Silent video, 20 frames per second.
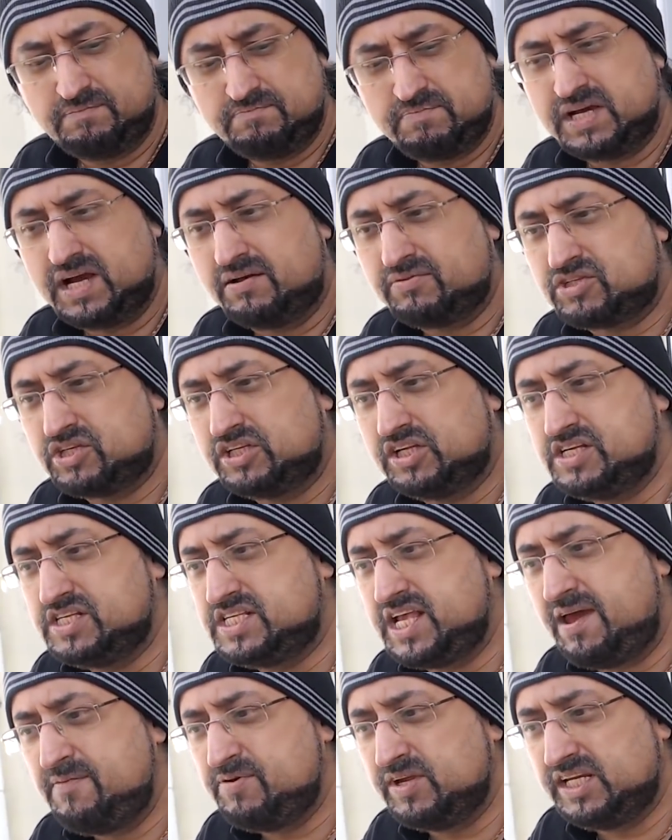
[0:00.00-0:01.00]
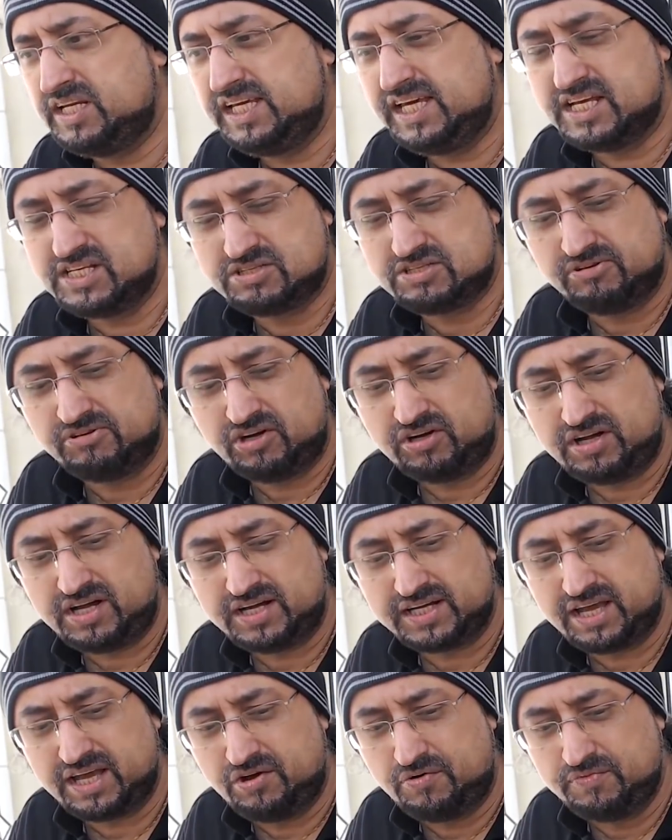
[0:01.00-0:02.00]
Big up to the Zebedee as well.
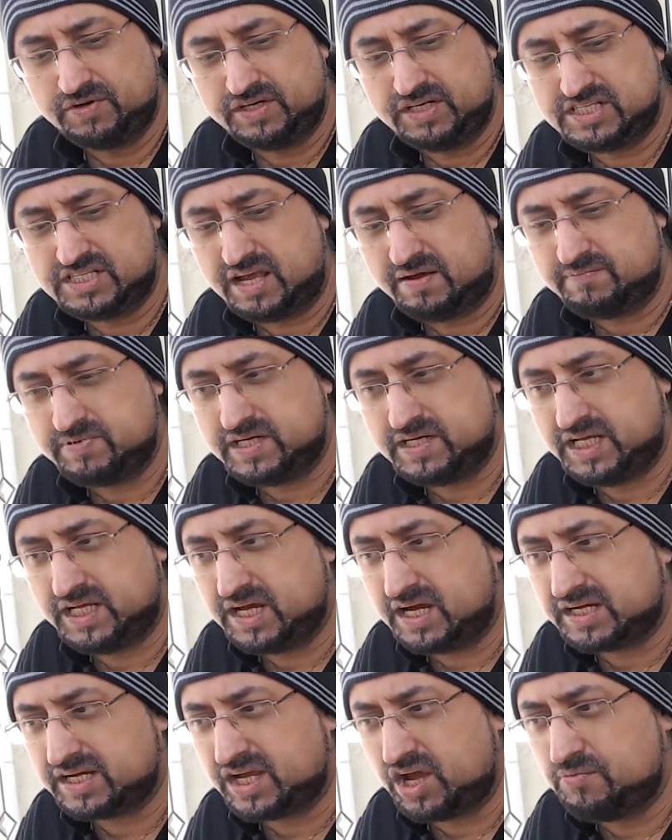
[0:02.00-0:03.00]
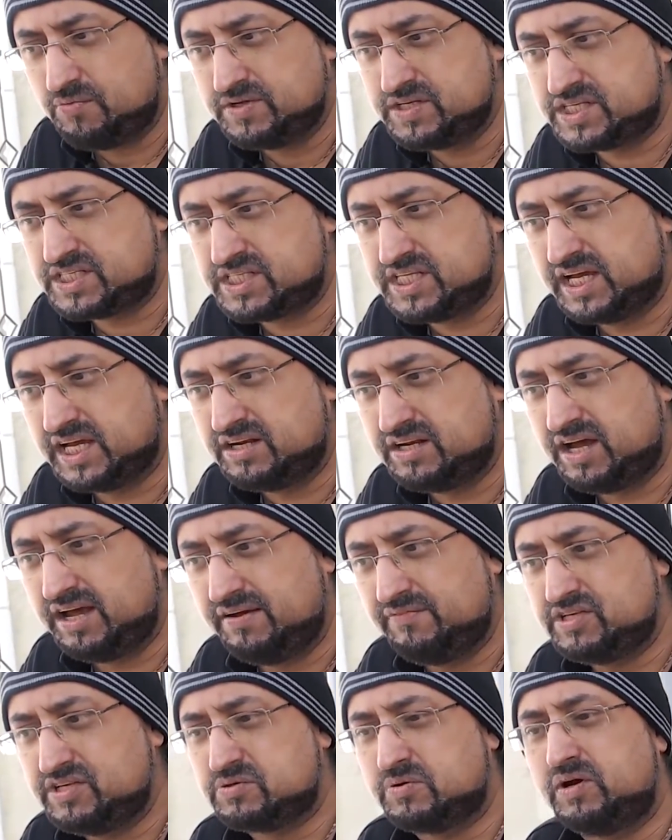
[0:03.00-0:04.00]
I get on with the Zebedee. I get on with Sia
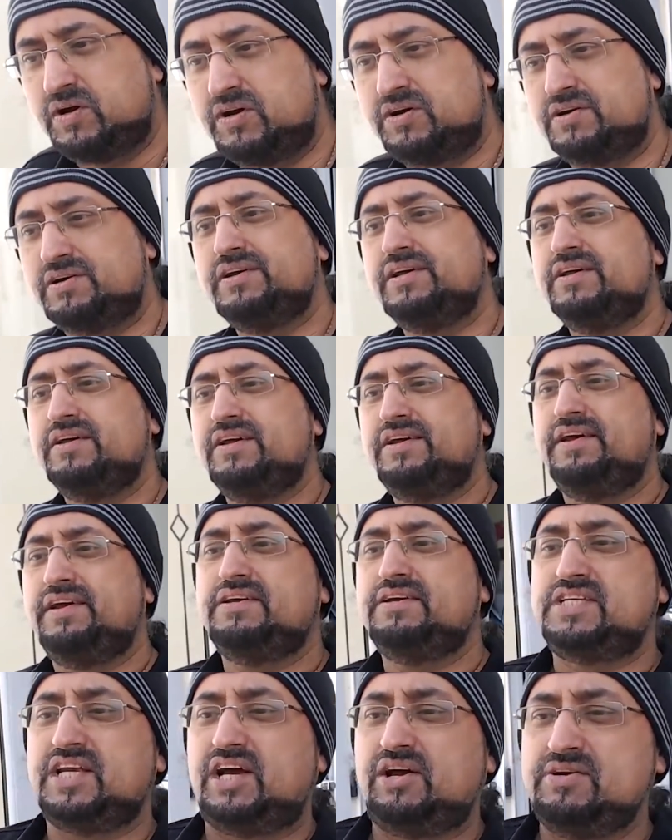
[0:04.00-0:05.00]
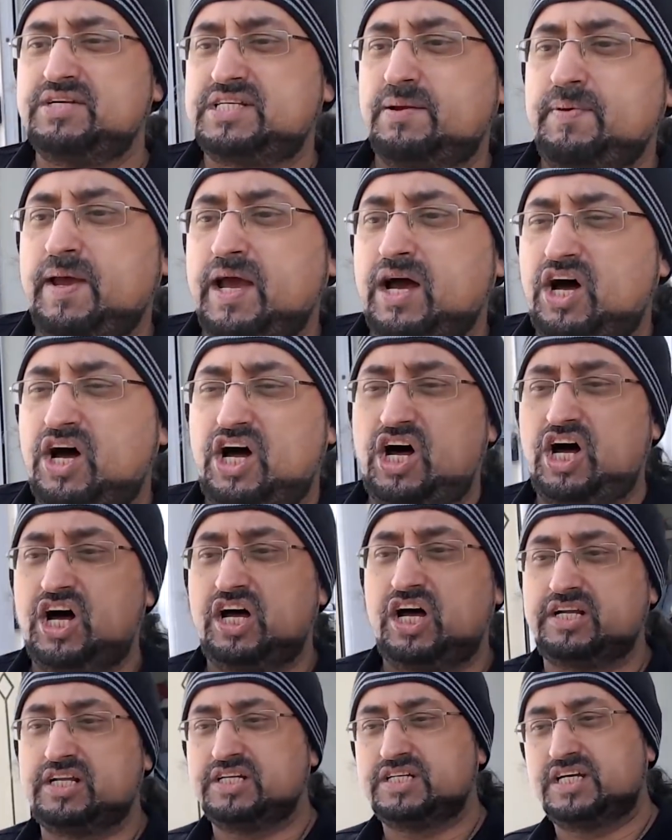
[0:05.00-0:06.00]
Live as well. So it's a bit
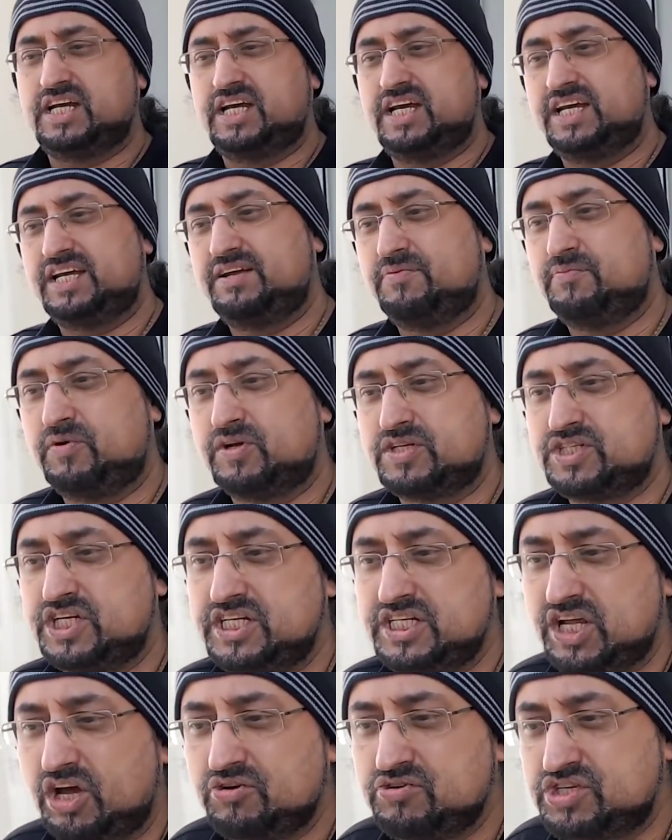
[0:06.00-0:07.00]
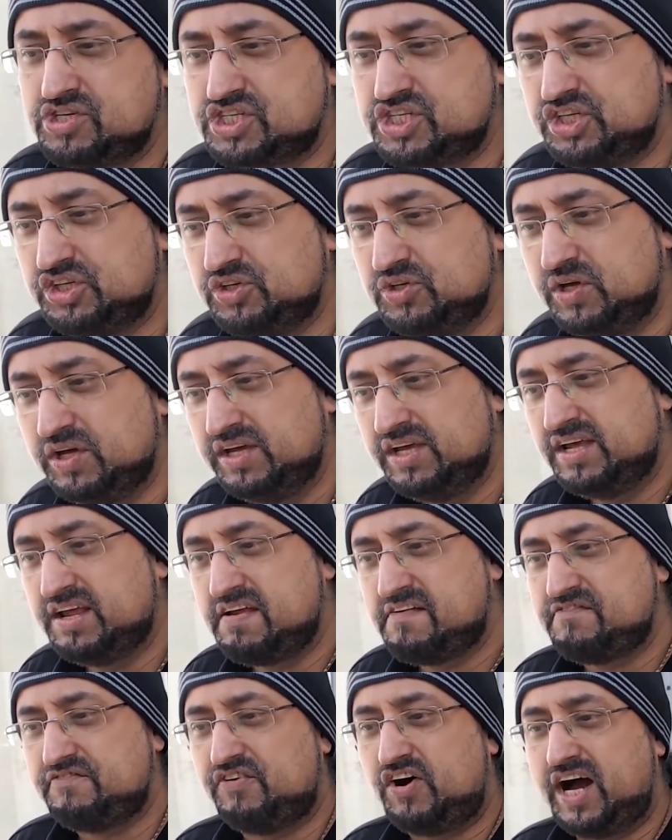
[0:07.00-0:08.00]
hard watching those two
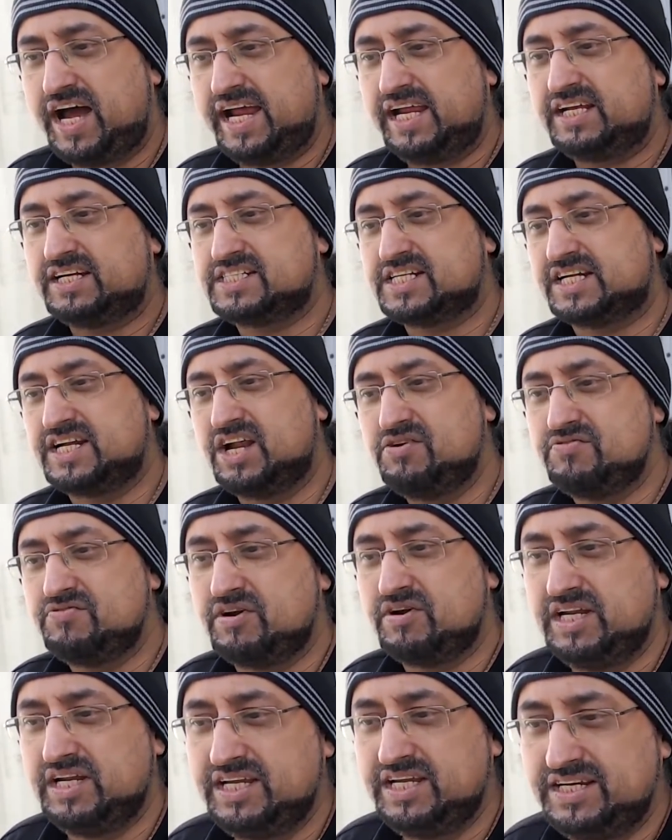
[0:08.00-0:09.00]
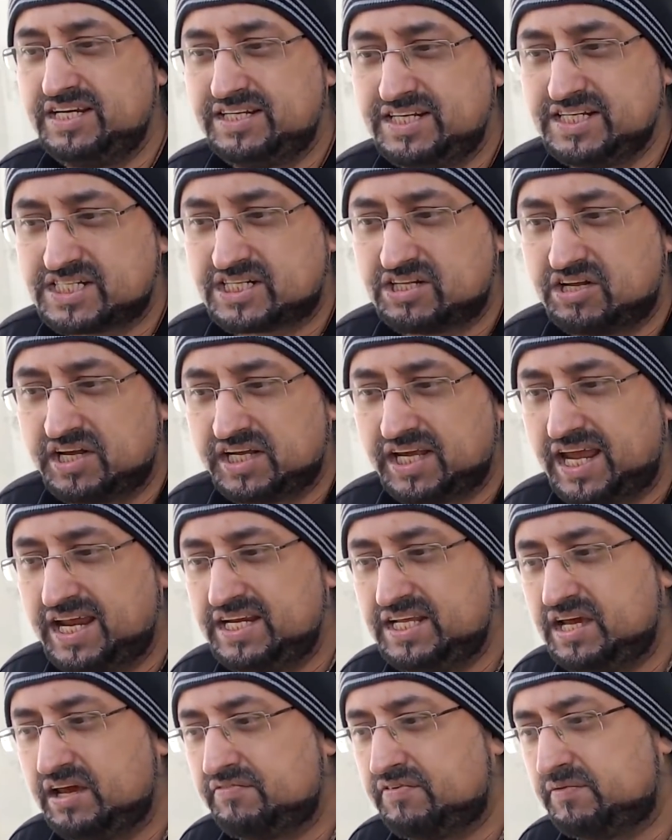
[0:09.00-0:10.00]
fight because I don't really
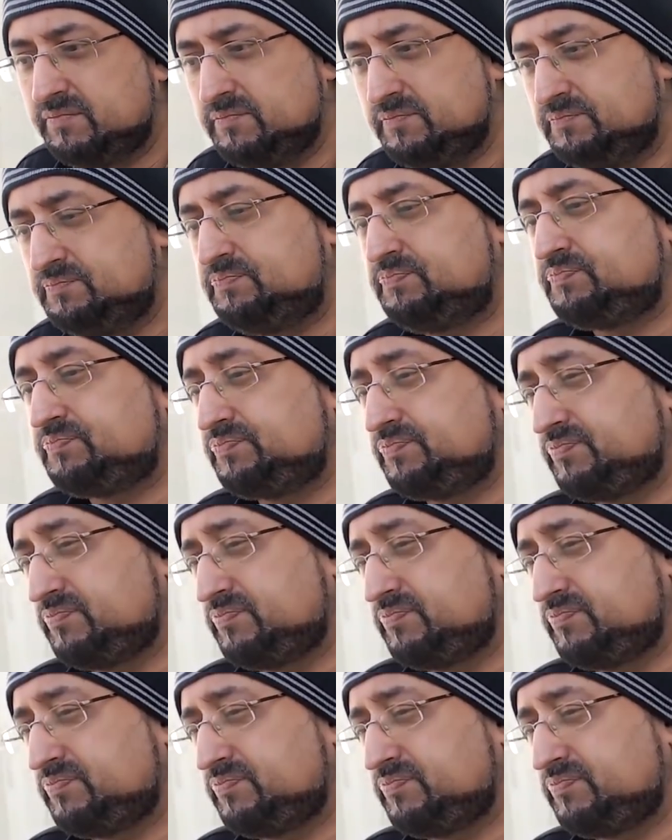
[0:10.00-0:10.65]
dislike any of them.